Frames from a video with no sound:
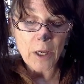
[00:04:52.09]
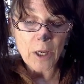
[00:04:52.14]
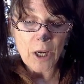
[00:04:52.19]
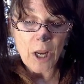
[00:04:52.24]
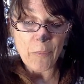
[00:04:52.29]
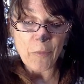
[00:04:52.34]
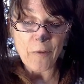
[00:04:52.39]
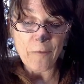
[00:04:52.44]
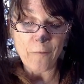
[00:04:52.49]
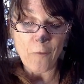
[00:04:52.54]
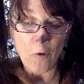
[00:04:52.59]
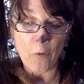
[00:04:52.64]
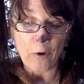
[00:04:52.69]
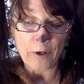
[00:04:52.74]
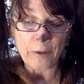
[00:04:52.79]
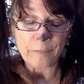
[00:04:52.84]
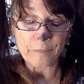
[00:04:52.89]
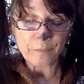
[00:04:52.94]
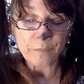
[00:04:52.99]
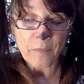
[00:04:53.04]
Number four,
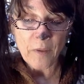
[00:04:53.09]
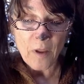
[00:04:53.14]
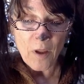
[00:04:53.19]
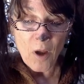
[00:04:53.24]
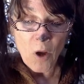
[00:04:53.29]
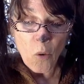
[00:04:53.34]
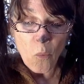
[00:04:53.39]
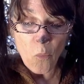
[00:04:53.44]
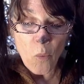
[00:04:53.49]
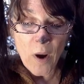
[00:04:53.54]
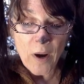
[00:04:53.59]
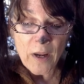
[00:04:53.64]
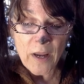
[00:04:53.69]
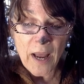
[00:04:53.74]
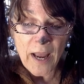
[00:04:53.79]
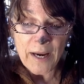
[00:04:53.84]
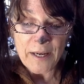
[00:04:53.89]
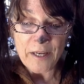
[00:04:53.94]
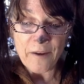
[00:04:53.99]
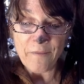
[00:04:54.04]
what
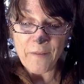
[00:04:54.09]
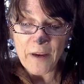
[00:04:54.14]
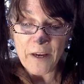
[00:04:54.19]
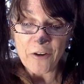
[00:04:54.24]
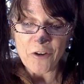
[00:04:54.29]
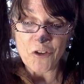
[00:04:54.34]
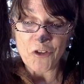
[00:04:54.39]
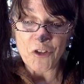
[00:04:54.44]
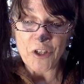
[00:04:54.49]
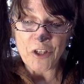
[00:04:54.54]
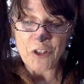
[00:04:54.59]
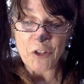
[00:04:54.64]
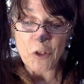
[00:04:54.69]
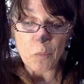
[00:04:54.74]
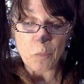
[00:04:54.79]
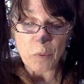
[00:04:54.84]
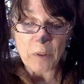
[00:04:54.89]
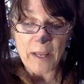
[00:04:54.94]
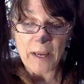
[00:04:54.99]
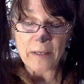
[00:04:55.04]
kind of energy do
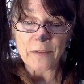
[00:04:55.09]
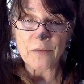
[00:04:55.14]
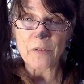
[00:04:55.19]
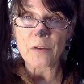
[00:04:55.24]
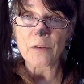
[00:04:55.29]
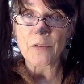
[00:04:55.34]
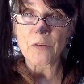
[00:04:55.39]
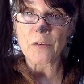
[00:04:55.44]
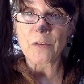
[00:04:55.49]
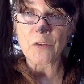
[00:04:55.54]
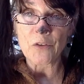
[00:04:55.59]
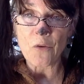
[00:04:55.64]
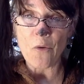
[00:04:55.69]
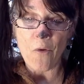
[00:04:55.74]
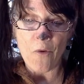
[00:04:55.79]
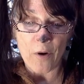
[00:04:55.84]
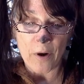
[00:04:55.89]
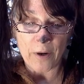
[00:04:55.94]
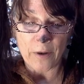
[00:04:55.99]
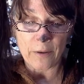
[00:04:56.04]
plants
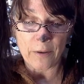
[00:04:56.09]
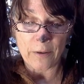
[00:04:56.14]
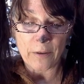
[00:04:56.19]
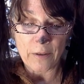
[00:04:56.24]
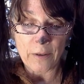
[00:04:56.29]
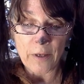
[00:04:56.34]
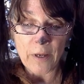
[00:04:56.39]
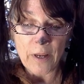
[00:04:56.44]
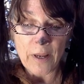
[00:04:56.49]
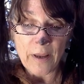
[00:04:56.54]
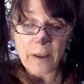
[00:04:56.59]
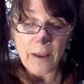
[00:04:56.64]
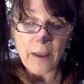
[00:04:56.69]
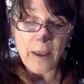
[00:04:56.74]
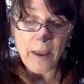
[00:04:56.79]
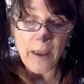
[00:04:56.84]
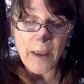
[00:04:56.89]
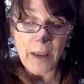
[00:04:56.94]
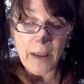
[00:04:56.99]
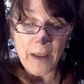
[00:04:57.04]
store?
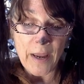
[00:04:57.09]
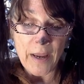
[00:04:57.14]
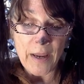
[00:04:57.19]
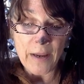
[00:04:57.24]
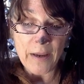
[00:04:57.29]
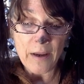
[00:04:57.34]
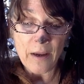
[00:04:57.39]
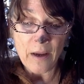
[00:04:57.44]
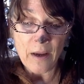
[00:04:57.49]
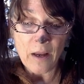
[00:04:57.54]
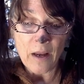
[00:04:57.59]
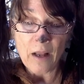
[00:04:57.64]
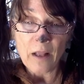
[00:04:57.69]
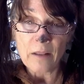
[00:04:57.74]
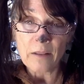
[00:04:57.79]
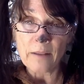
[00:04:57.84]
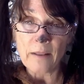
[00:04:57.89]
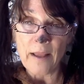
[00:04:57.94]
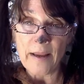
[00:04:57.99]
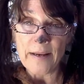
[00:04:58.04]
A,
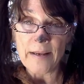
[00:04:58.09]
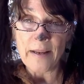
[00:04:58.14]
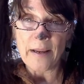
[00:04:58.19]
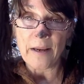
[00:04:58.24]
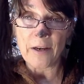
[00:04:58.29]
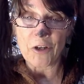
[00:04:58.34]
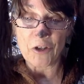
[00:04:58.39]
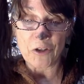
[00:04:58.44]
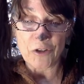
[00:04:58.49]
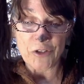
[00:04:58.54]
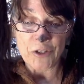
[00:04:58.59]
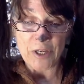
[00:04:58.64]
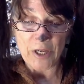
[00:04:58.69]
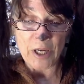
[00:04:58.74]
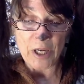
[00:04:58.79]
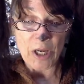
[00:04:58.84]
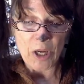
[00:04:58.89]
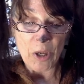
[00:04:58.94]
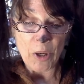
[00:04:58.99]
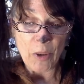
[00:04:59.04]
light
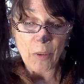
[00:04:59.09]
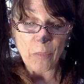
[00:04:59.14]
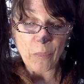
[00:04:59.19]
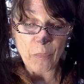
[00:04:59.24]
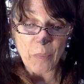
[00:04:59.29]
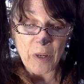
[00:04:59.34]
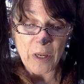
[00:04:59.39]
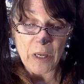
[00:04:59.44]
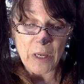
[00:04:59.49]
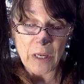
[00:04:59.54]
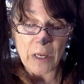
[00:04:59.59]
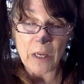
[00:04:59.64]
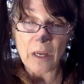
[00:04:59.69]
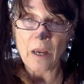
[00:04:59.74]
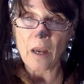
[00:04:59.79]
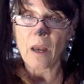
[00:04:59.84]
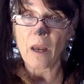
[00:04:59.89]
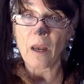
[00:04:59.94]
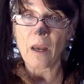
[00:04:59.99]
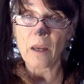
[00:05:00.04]
energy.
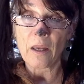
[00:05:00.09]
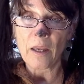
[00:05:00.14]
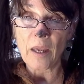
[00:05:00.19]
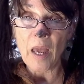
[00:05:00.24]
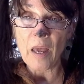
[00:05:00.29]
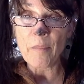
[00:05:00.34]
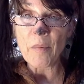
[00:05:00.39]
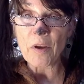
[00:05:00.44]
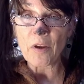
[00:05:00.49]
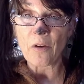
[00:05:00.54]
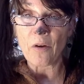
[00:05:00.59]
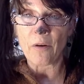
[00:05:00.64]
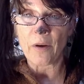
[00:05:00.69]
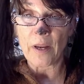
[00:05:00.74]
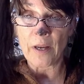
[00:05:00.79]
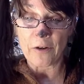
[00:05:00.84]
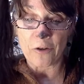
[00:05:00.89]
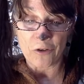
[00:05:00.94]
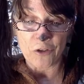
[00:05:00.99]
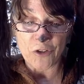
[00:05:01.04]
B, chemical
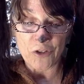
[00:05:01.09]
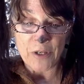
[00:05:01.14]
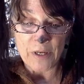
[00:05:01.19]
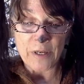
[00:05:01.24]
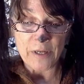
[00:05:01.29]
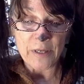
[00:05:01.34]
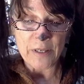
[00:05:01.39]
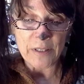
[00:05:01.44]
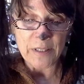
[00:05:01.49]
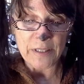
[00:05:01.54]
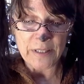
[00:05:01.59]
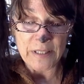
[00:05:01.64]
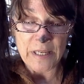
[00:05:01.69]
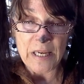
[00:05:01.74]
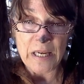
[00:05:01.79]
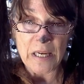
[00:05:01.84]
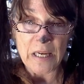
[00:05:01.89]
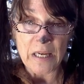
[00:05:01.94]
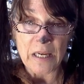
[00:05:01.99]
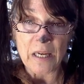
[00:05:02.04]
energy,
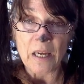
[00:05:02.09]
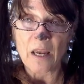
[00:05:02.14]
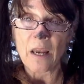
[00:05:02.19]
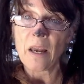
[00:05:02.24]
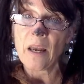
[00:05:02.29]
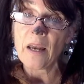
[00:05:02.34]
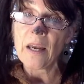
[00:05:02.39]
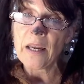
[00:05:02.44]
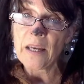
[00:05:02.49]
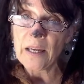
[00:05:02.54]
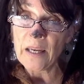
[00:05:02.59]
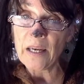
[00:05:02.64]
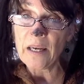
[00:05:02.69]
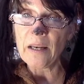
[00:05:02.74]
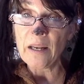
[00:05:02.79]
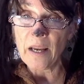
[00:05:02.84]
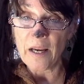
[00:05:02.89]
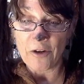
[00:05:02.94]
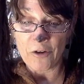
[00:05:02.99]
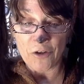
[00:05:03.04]
C,
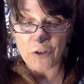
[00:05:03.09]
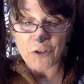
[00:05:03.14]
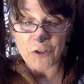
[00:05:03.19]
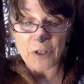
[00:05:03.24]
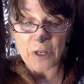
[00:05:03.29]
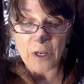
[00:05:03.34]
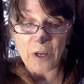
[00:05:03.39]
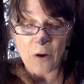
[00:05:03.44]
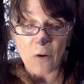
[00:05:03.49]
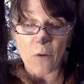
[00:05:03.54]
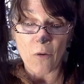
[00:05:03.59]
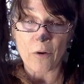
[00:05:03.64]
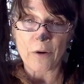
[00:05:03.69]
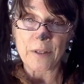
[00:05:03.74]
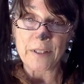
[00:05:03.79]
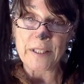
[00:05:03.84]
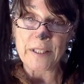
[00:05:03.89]
heat energy, or